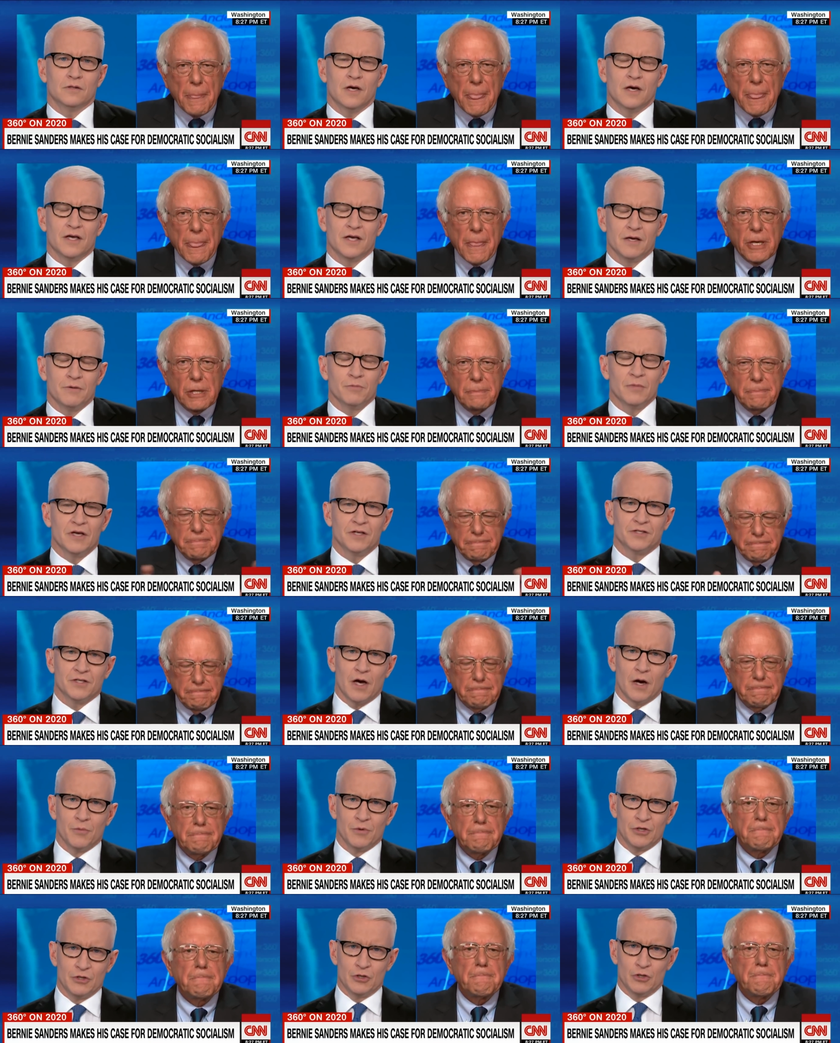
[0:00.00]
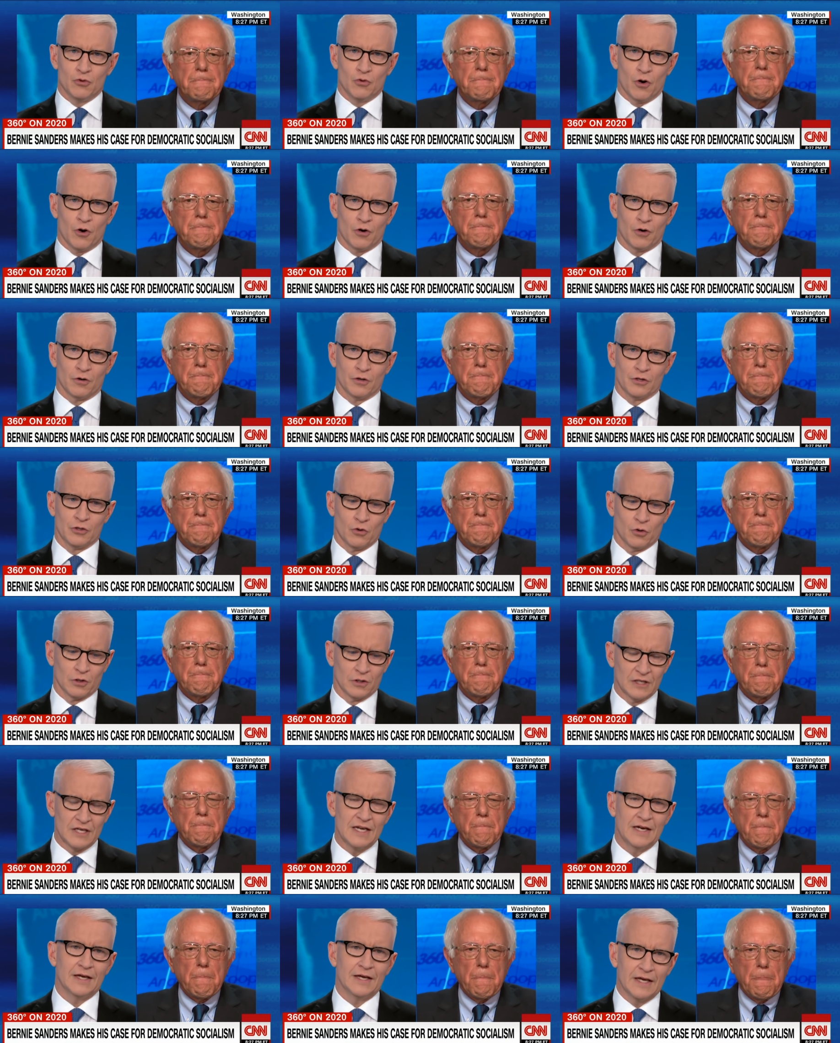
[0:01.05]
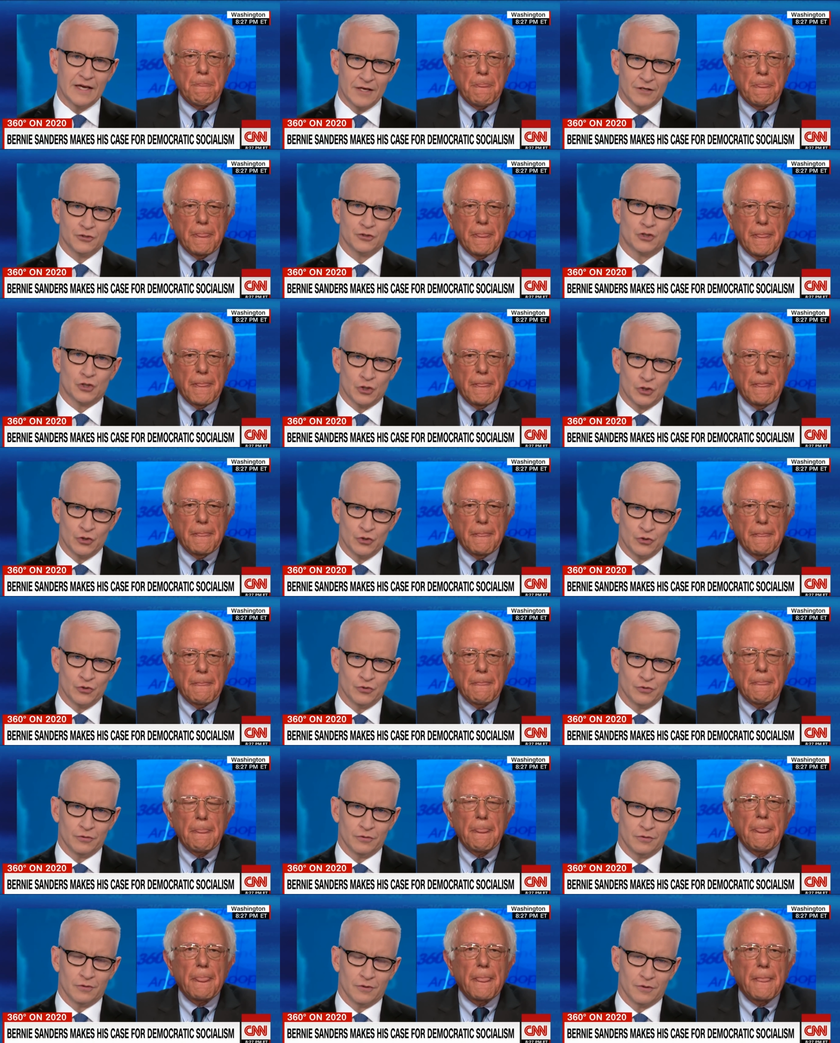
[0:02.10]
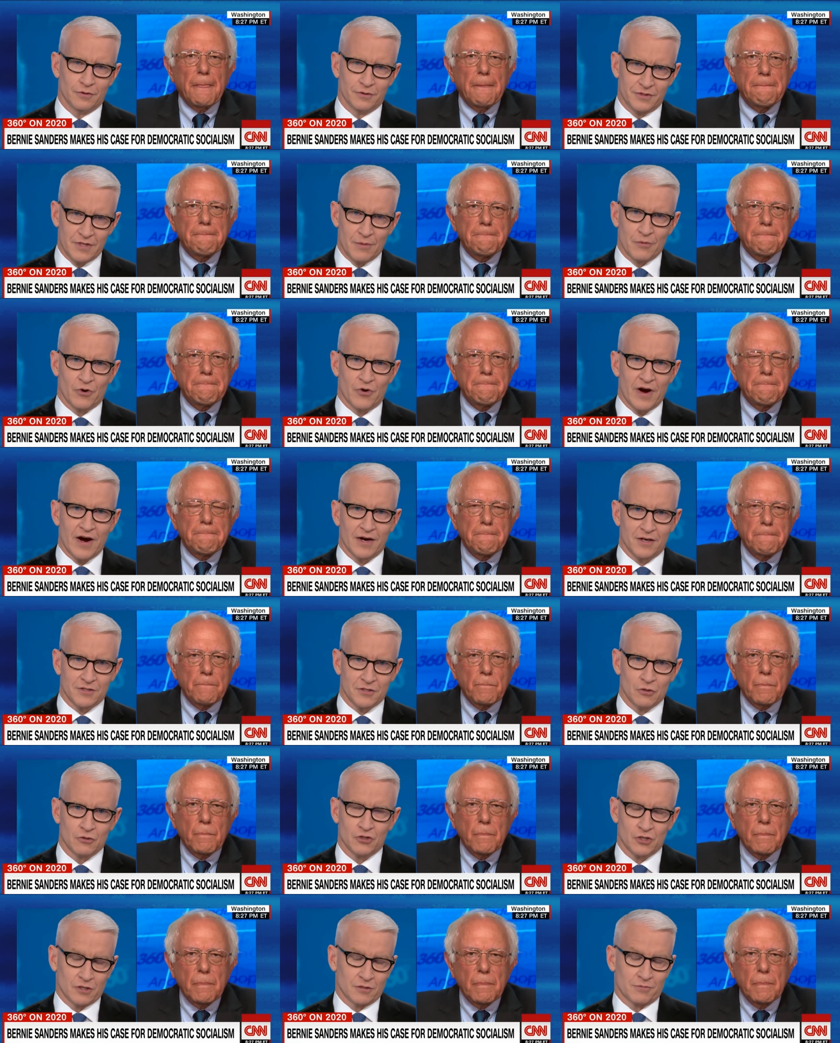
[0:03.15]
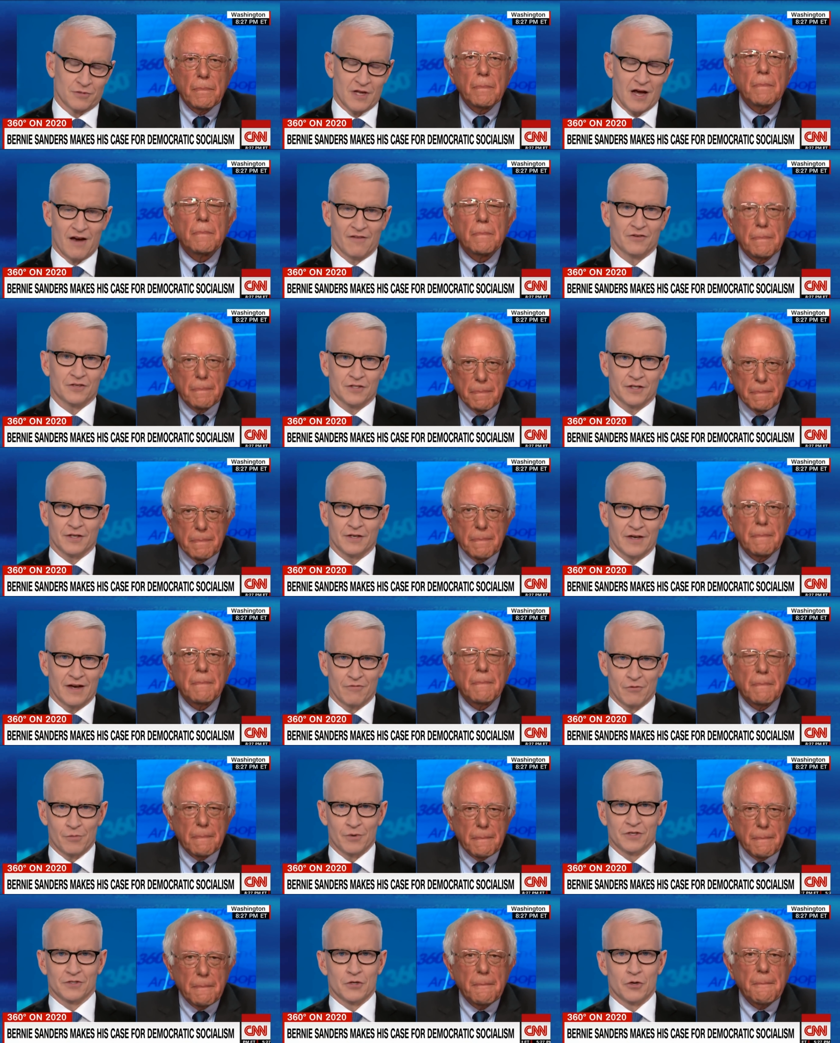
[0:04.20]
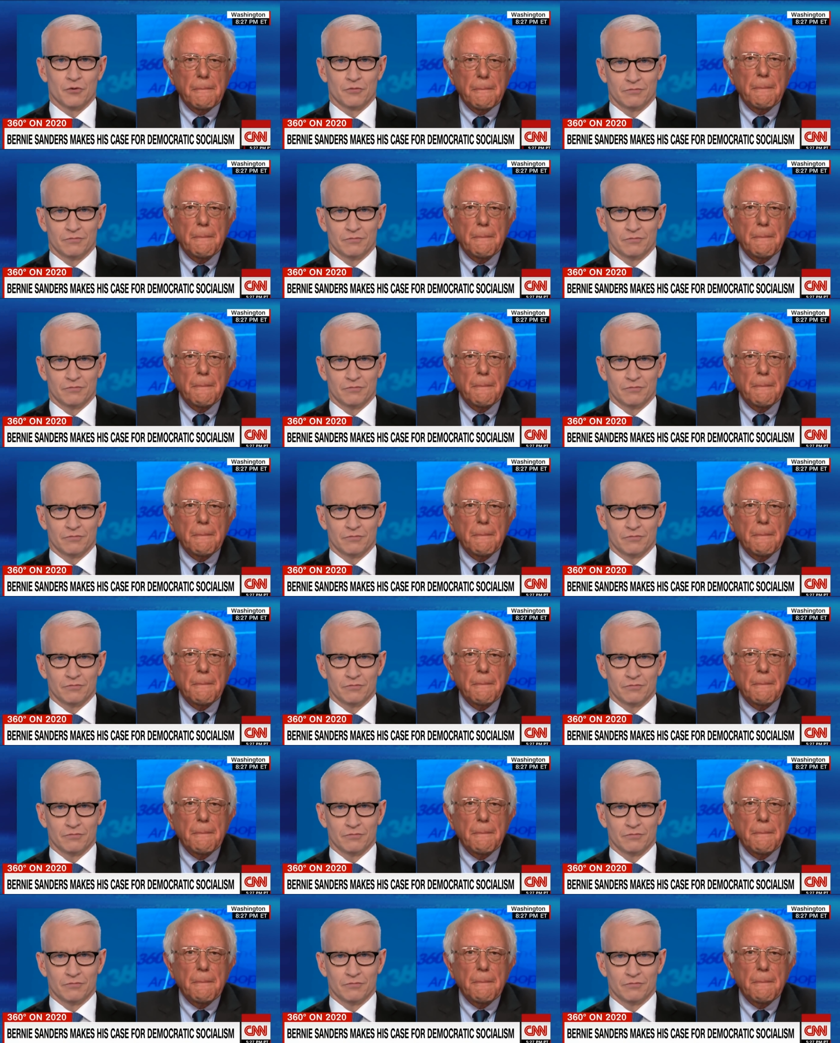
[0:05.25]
Speaker 1: Yeah, it, it's. I mean, you are you are leaning into democratic socialism. Now, obviously, everybody's